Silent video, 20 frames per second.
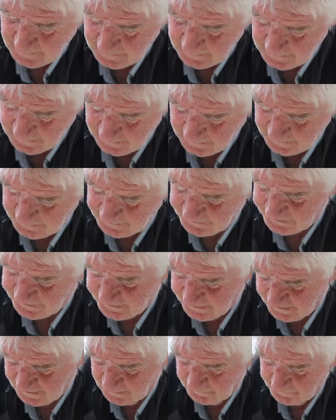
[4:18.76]

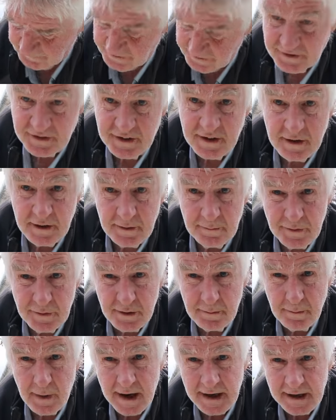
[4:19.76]
This is
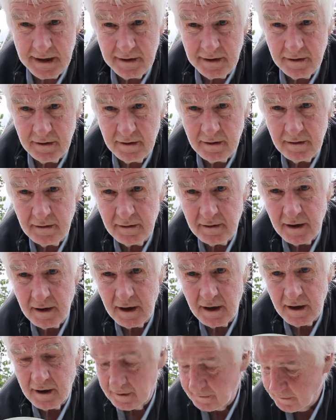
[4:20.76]
the main
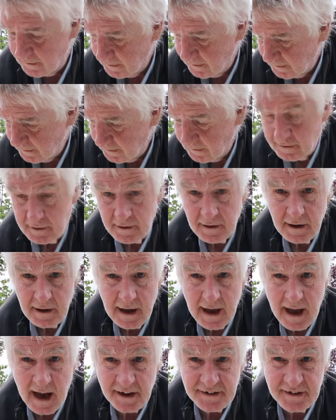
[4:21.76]

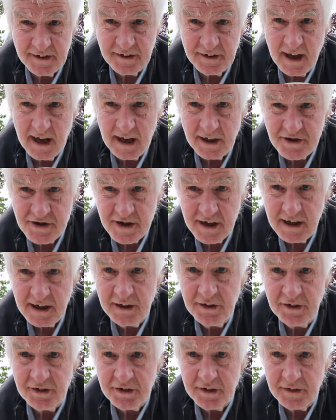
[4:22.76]
access hatch
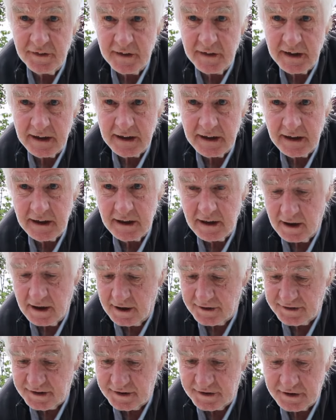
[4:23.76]
into
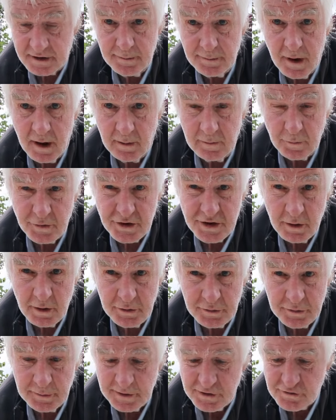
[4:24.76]
the centre compartment, which I
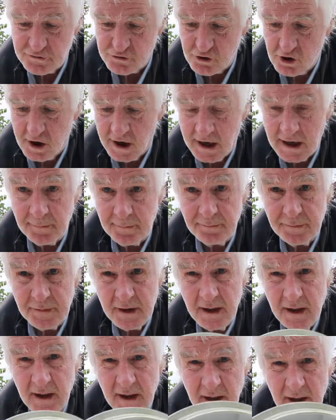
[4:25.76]
want to be dry.
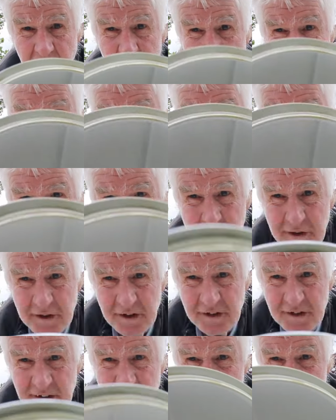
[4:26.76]
I don't know whether you can
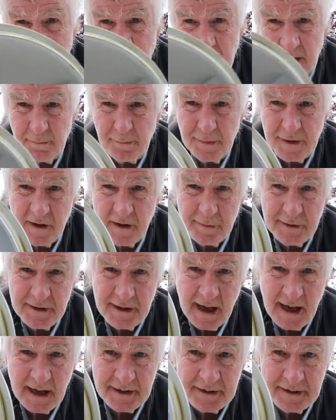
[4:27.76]
see that, but I've
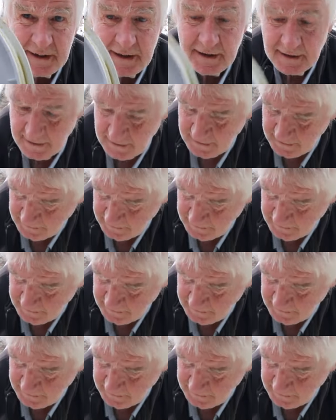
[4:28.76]
been adding